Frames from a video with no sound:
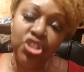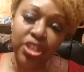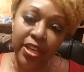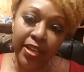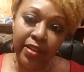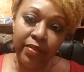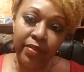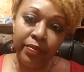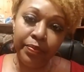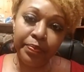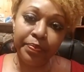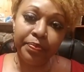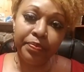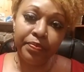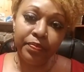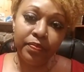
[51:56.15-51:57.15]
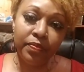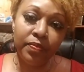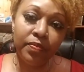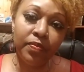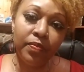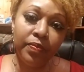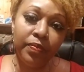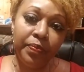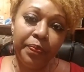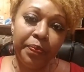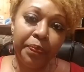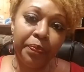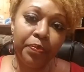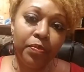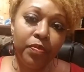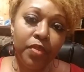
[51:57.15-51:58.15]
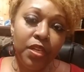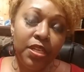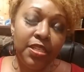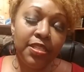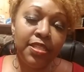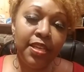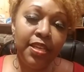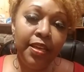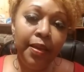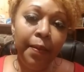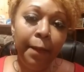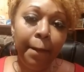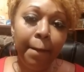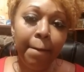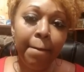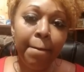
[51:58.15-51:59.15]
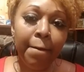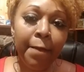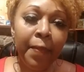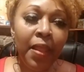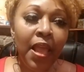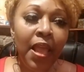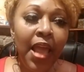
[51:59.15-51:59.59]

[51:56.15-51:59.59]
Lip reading: anyone else is projecting their thoughts onto you